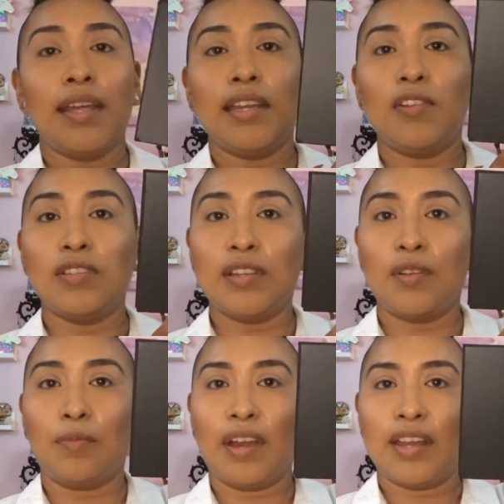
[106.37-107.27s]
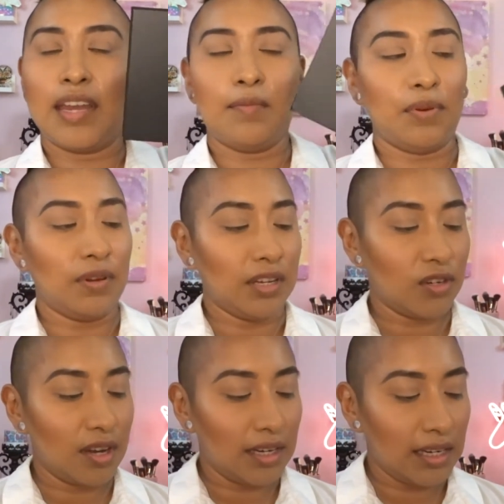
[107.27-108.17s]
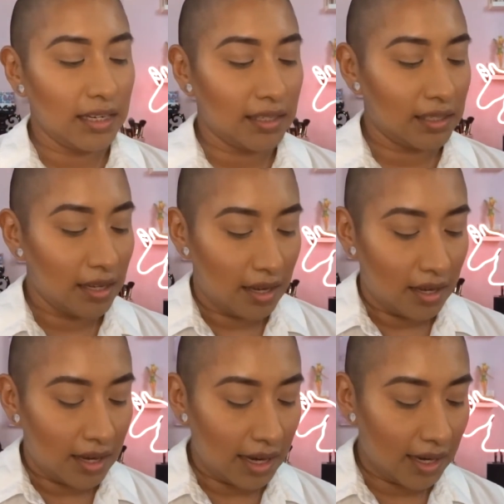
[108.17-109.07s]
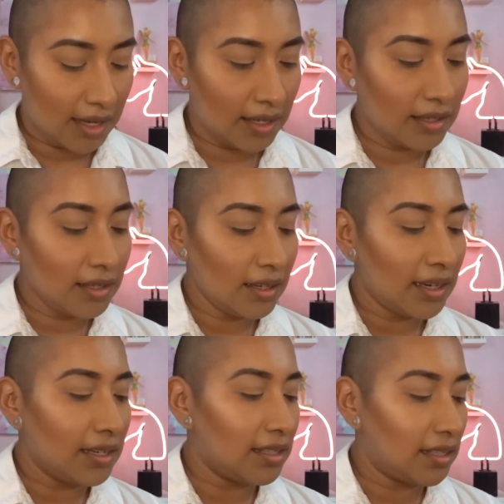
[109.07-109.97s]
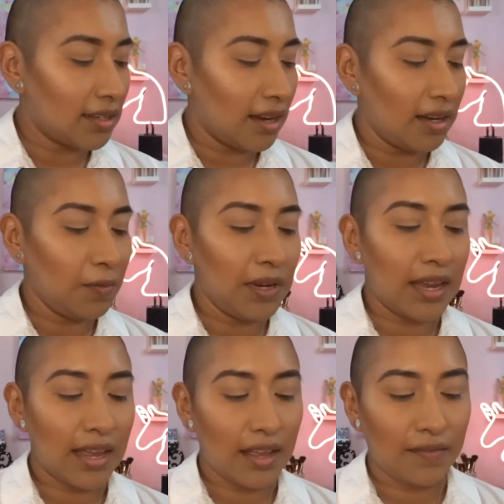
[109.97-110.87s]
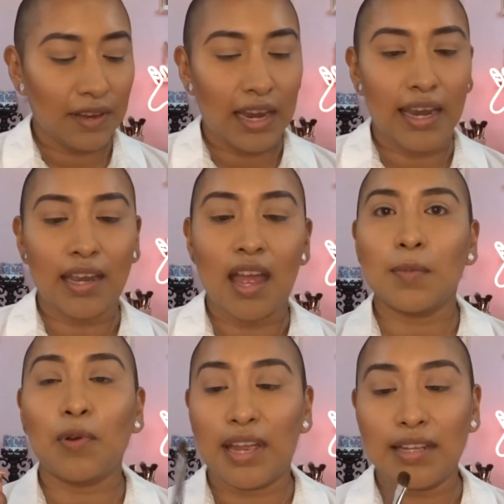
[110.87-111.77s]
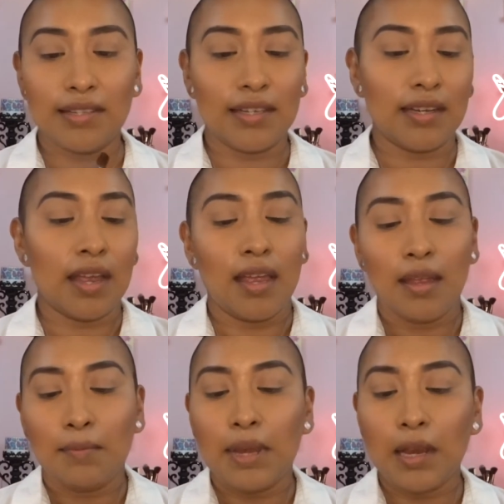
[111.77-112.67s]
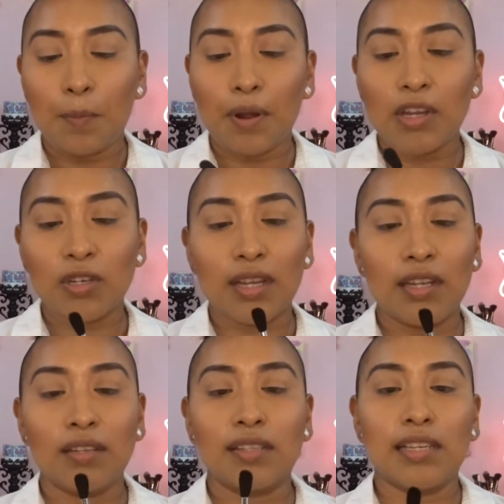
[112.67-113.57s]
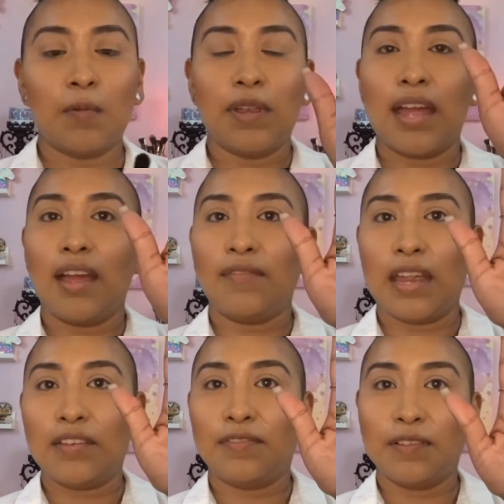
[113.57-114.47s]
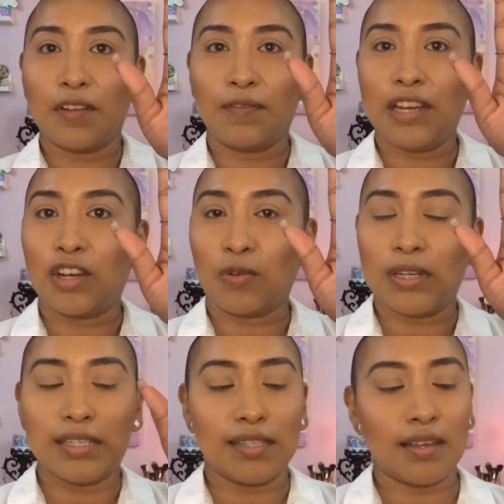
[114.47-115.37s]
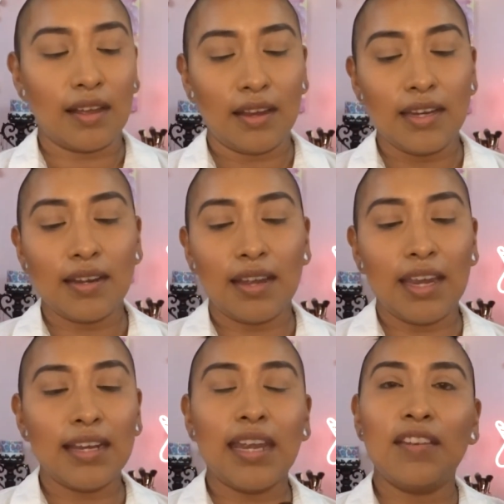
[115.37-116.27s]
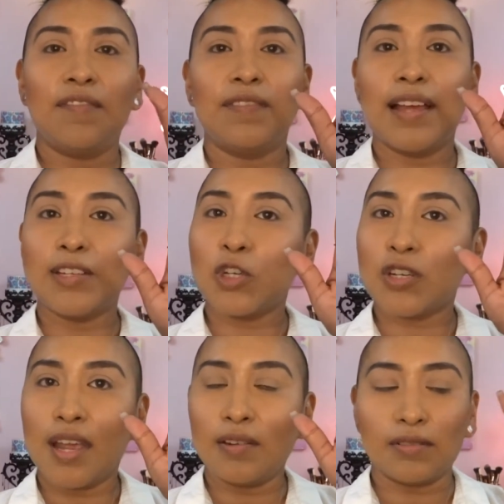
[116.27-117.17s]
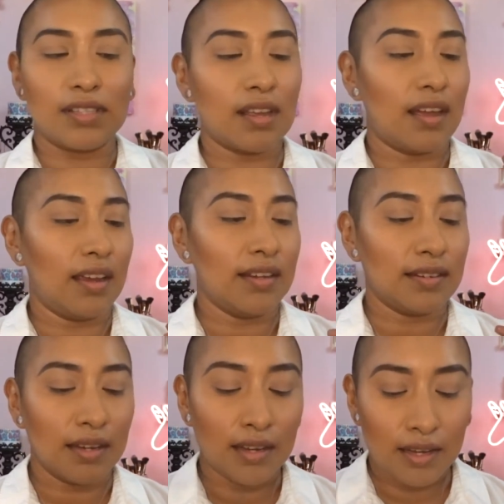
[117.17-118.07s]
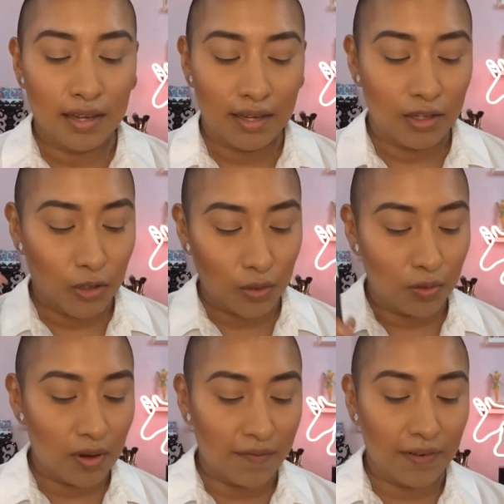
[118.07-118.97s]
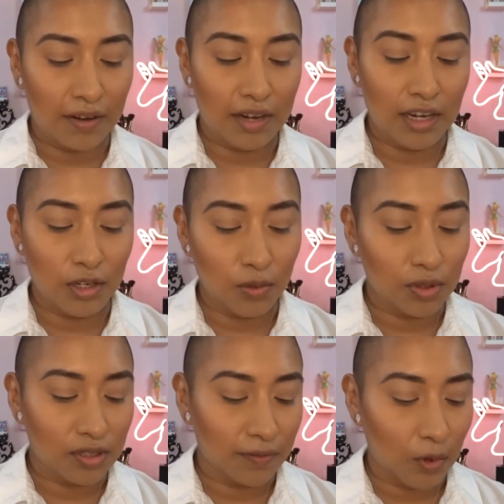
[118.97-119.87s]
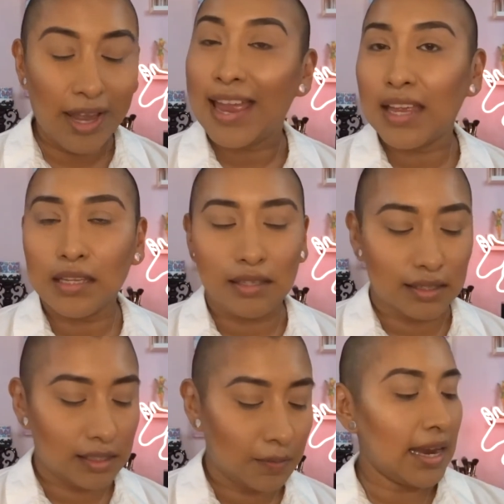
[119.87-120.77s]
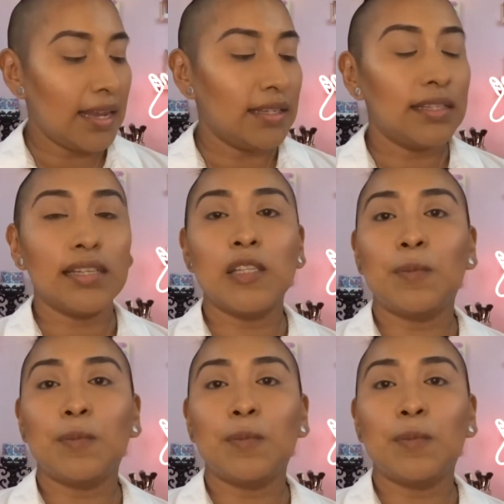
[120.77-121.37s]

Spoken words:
and here you see their brand name, Beauty Junkees. And inside we have a double-ended makeup brush, and it looks like we have a fluffy crease side and a flat shadow side. Two very useful ends. And this is